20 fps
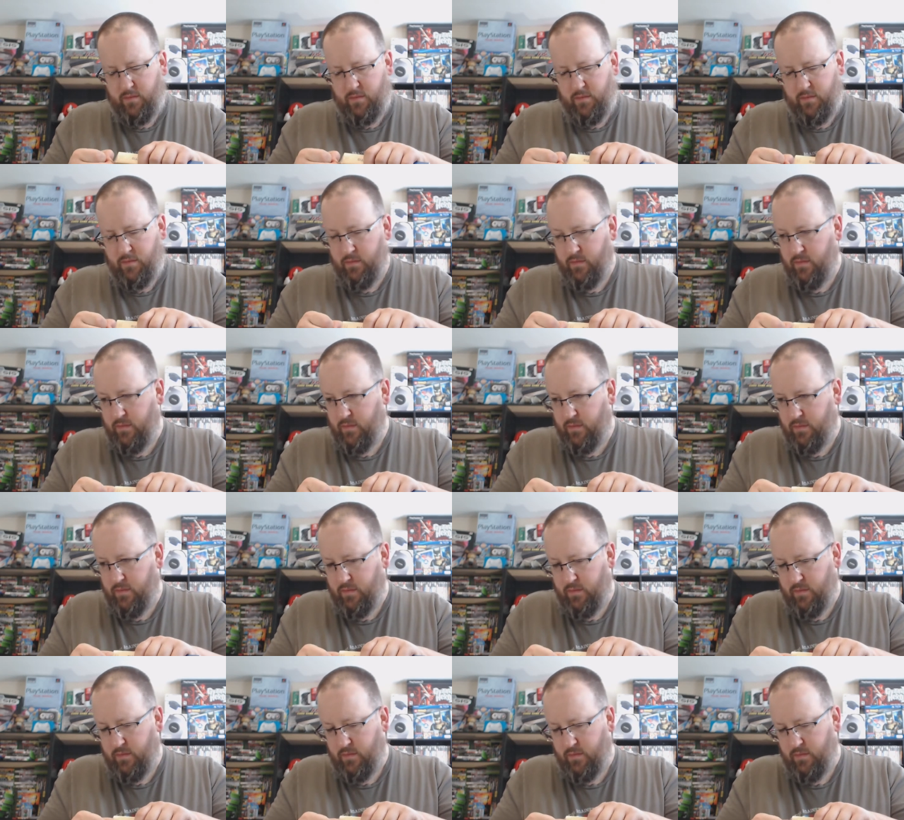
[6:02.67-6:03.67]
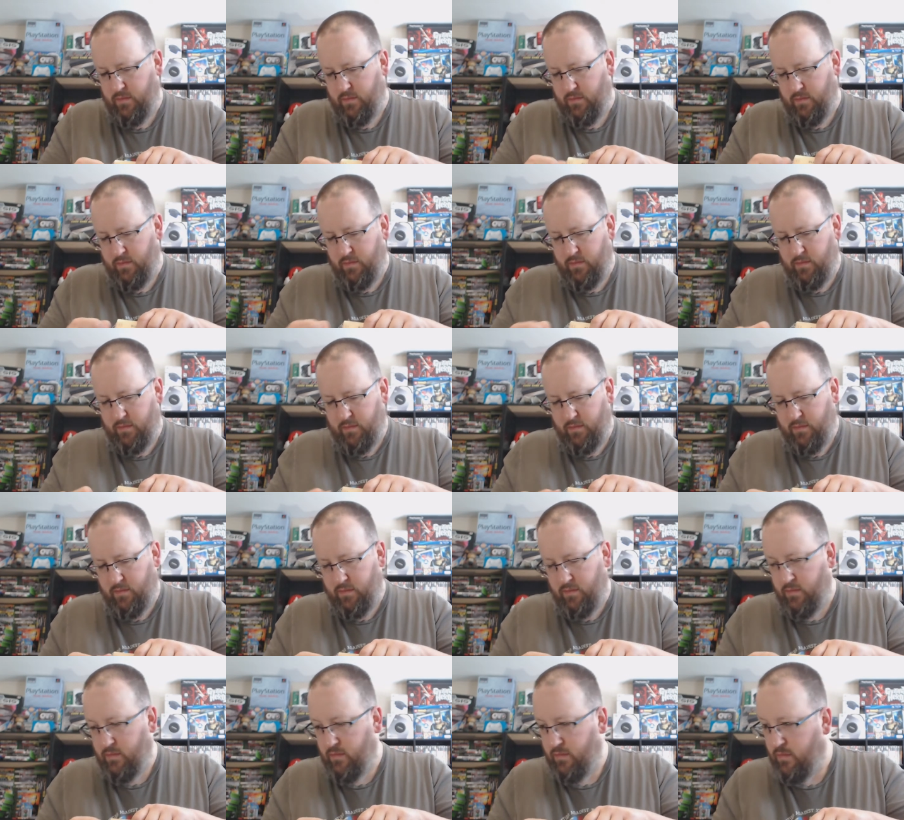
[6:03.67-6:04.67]

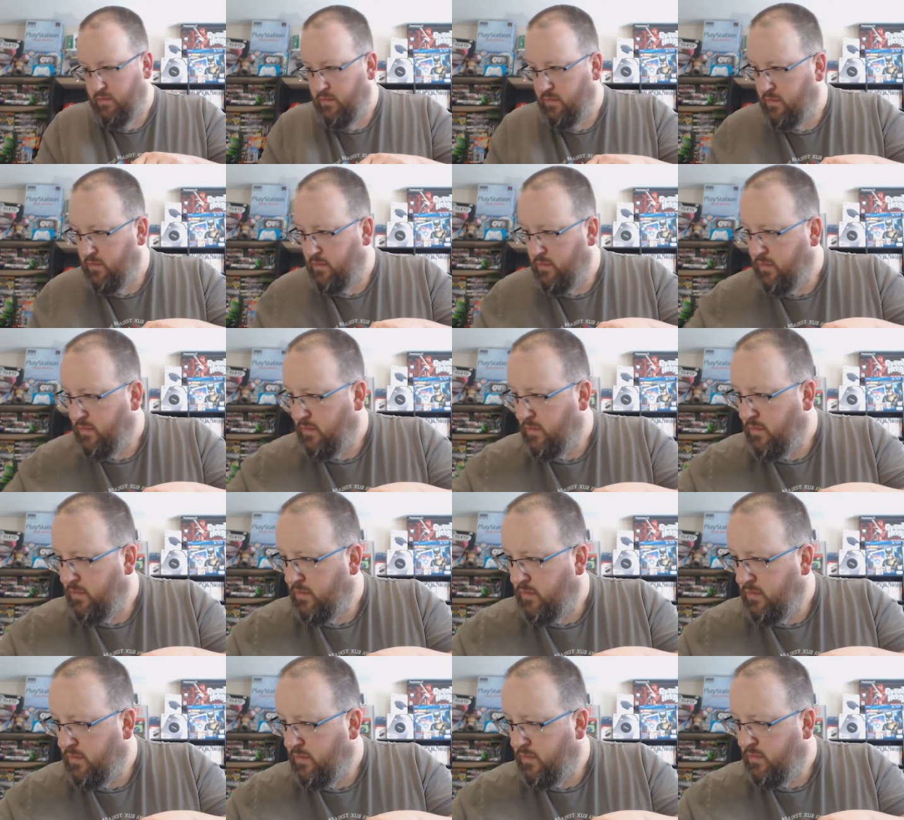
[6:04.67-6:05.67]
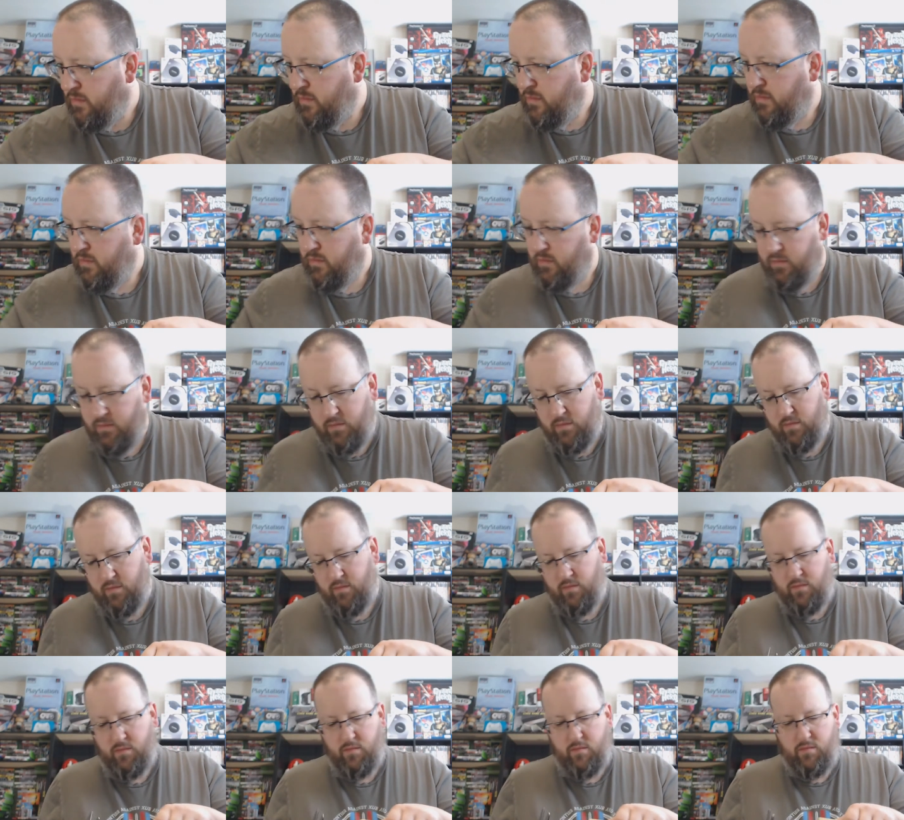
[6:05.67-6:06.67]

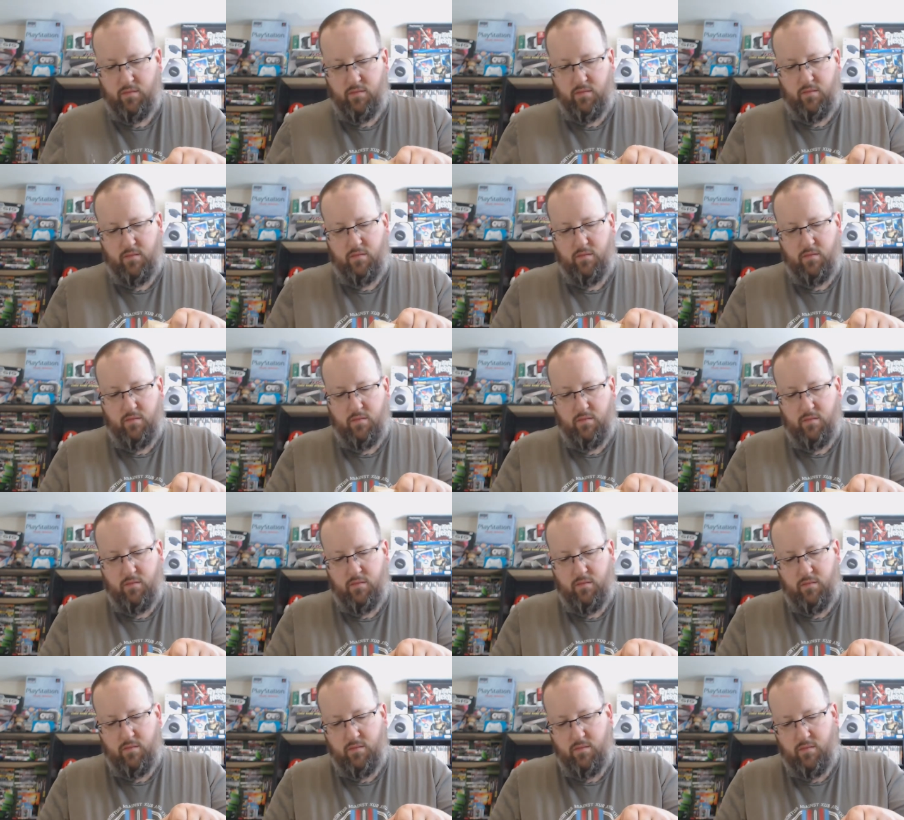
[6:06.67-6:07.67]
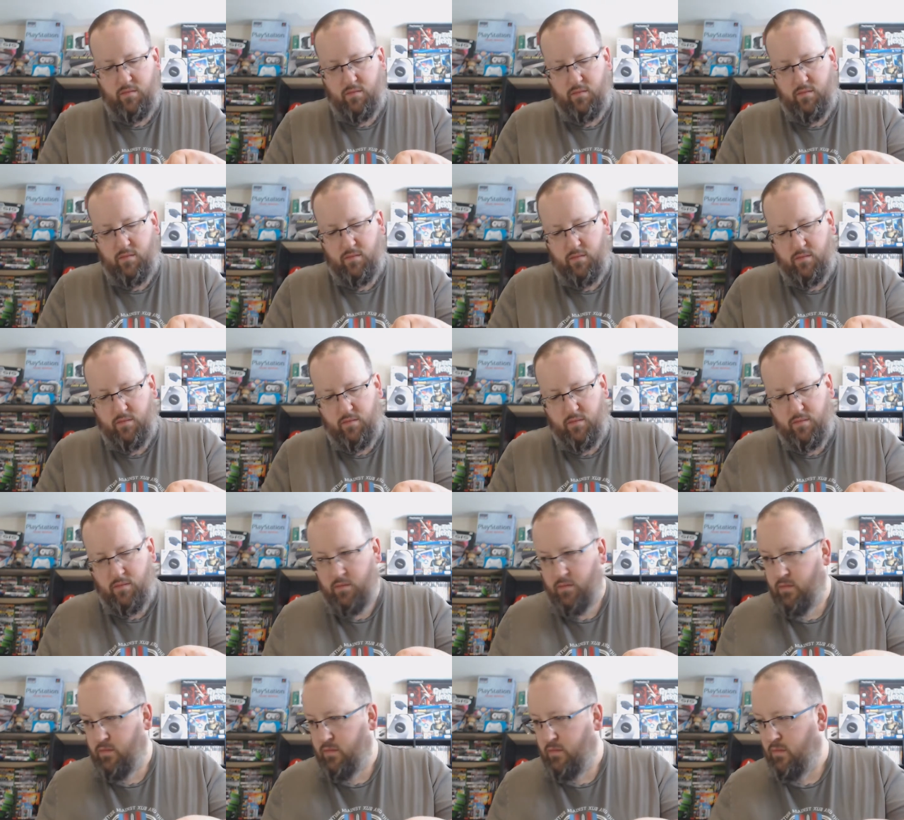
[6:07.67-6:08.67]

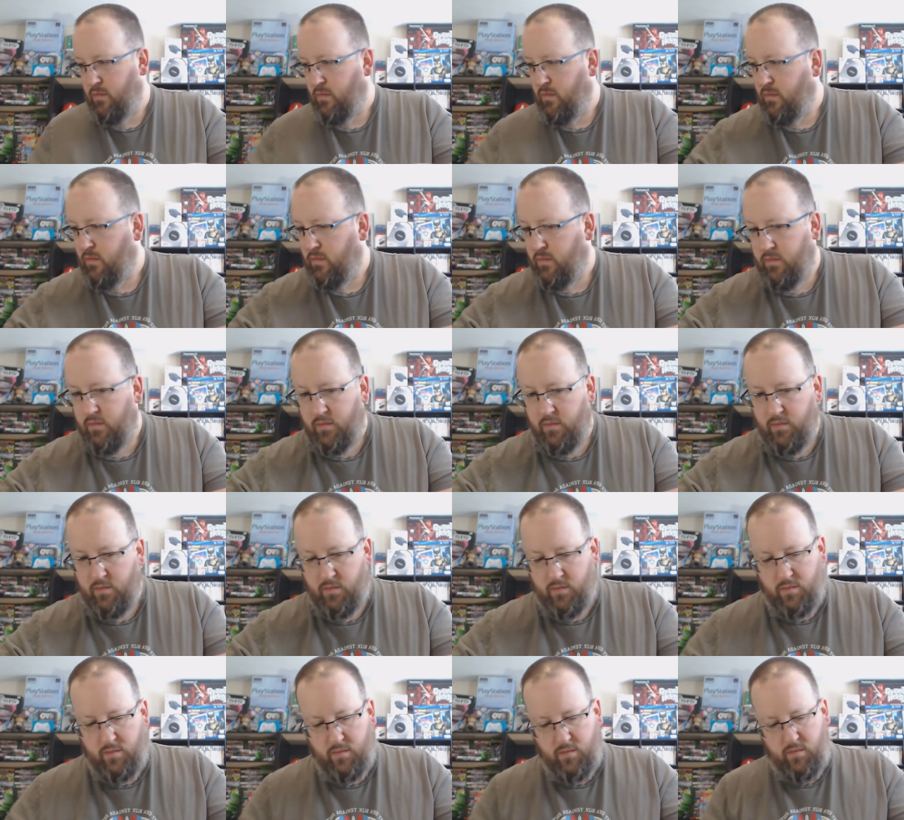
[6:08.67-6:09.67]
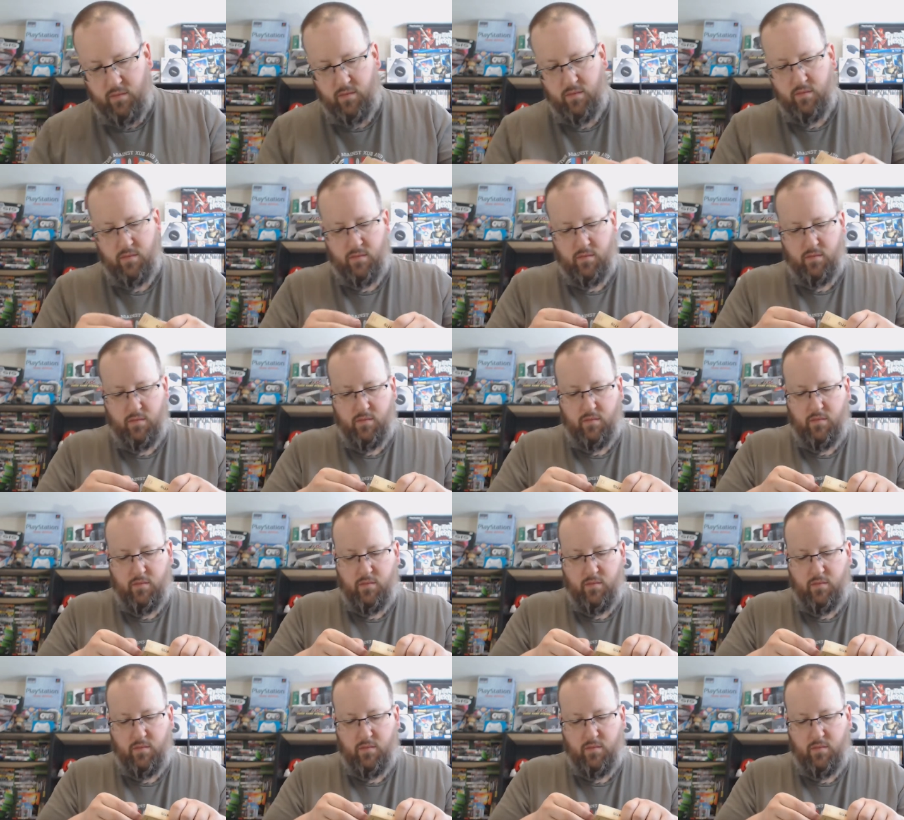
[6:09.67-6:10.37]
(silence)